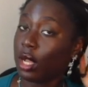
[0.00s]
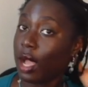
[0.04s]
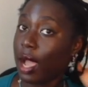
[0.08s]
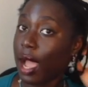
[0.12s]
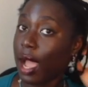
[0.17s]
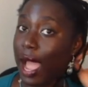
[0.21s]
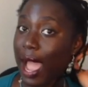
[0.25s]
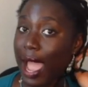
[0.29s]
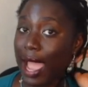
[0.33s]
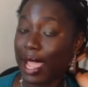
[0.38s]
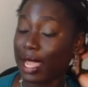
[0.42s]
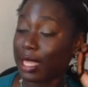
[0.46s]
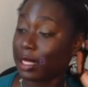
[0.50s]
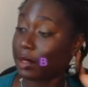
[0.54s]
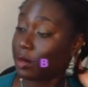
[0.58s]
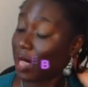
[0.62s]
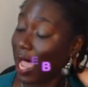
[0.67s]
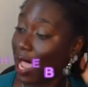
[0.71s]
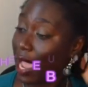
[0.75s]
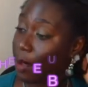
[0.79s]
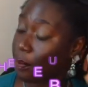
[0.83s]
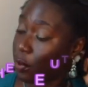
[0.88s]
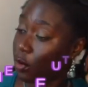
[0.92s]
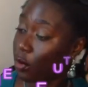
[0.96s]

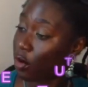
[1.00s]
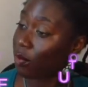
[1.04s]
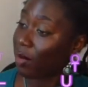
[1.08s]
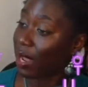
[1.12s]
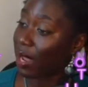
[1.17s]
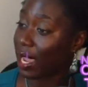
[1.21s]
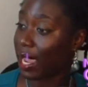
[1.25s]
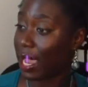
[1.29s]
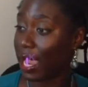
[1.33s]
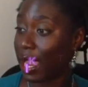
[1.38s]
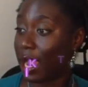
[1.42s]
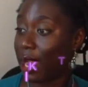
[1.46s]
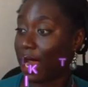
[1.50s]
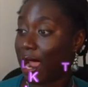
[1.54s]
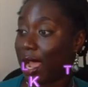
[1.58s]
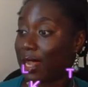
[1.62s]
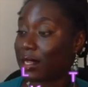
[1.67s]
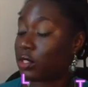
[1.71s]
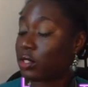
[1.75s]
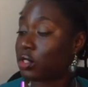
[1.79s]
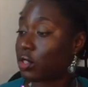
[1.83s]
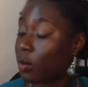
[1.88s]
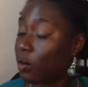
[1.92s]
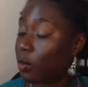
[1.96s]
I perm my hair
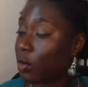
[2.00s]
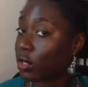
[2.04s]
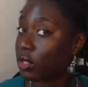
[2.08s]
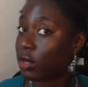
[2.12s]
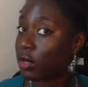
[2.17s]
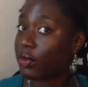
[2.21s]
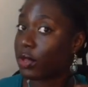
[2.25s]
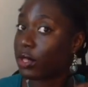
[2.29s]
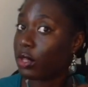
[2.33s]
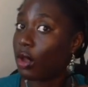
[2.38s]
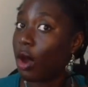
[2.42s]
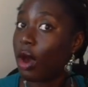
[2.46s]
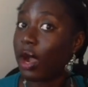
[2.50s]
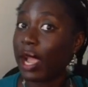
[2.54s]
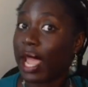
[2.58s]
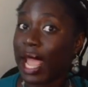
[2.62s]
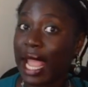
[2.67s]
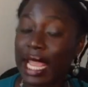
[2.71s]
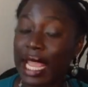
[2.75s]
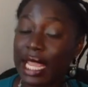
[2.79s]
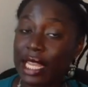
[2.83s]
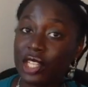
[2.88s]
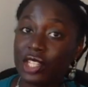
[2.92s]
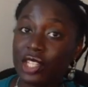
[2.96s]
at somewhat of a young
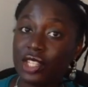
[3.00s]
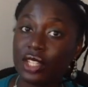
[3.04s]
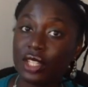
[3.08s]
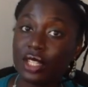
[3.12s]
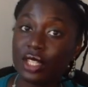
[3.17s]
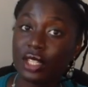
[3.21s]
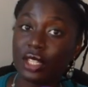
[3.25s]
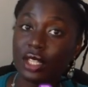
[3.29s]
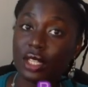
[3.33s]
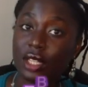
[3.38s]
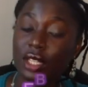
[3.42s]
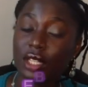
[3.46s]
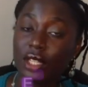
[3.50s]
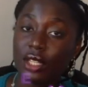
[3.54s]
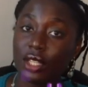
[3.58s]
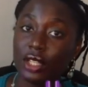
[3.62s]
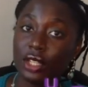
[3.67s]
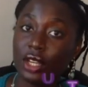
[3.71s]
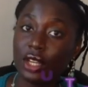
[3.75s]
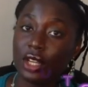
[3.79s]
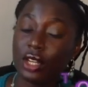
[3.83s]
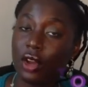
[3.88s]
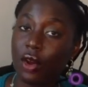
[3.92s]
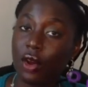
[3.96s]
age,
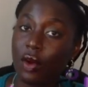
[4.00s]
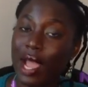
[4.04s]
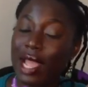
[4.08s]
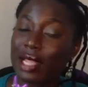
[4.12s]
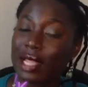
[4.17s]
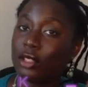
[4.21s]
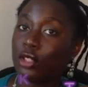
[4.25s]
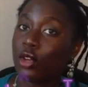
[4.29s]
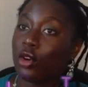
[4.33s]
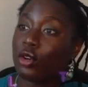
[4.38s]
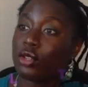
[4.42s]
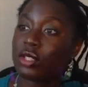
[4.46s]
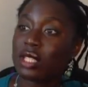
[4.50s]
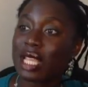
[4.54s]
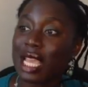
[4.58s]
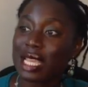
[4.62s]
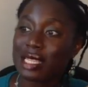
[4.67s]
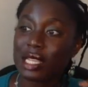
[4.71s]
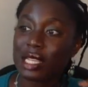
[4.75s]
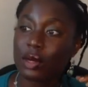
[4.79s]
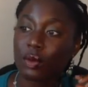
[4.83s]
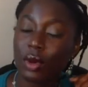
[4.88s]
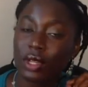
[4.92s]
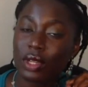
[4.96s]
you know. And those
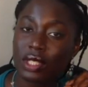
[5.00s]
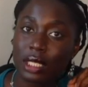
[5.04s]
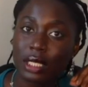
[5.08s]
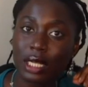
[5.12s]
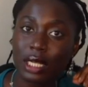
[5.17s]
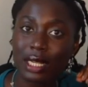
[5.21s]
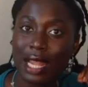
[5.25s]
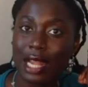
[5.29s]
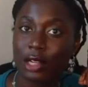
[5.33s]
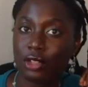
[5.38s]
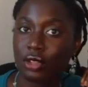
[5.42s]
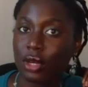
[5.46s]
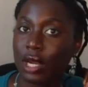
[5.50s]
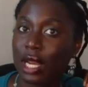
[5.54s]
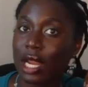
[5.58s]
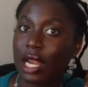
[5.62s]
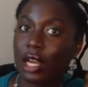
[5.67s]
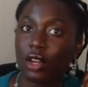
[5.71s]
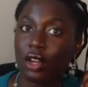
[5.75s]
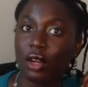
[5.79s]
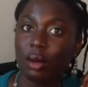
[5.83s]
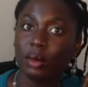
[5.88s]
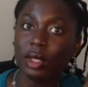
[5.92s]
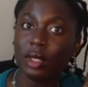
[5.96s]
days there wasn't a natural
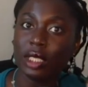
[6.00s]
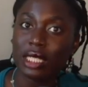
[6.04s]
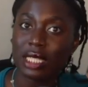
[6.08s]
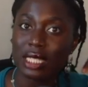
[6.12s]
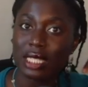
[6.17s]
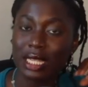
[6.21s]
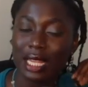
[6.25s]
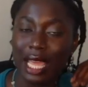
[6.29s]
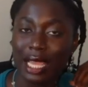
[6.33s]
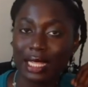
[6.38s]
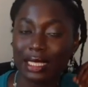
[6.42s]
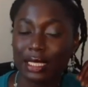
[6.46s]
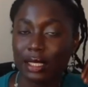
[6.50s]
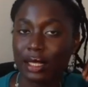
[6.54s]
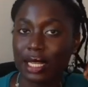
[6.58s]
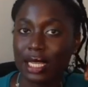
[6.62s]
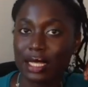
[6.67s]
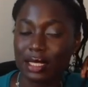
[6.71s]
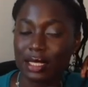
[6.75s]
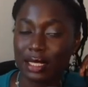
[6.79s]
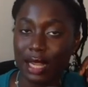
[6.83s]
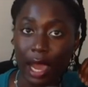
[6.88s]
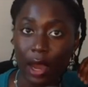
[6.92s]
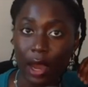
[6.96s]
hair community like there
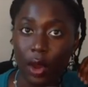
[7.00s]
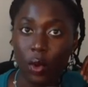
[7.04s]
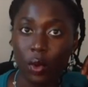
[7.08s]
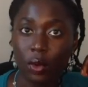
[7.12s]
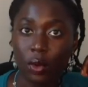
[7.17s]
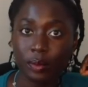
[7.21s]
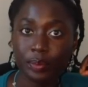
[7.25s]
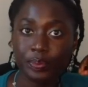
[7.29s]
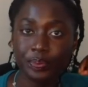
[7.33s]
is now.